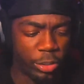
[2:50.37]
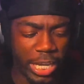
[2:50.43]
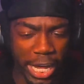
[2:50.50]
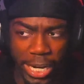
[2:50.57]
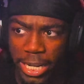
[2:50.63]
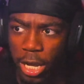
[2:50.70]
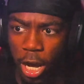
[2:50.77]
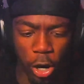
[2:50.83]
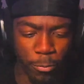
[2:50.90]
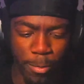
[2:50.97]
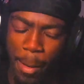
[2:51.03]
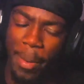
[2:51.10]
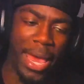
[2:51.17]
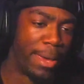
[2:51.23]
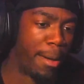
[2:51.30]
Kenny. Oh, my
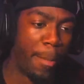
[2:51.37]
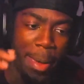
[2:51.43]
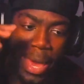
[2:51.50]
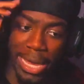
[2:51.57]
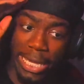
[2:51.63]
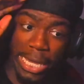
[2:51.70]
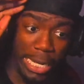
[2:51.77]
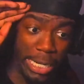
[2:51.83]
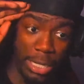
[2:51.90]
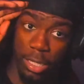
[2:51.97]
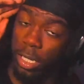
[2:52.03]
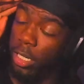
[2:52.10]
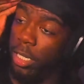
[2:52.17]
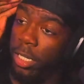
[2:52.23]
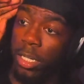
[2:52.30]
bad, my bad. Kenny.
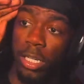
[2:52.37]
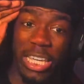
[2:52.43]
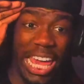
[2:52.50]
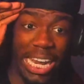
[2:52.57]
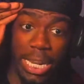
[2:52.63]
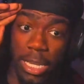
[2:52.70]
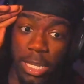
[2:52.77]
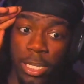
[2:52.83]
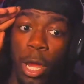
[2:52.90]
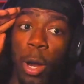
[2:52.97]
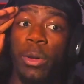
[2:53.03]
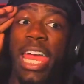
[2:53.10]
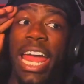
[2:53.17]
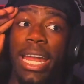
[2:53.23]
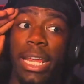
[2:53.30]
Huh. Kenny. Yo,
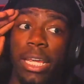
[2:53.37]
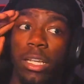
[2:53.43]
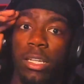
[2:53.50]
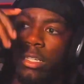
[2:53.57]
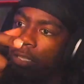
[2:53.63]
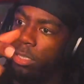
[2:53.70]
Kenny.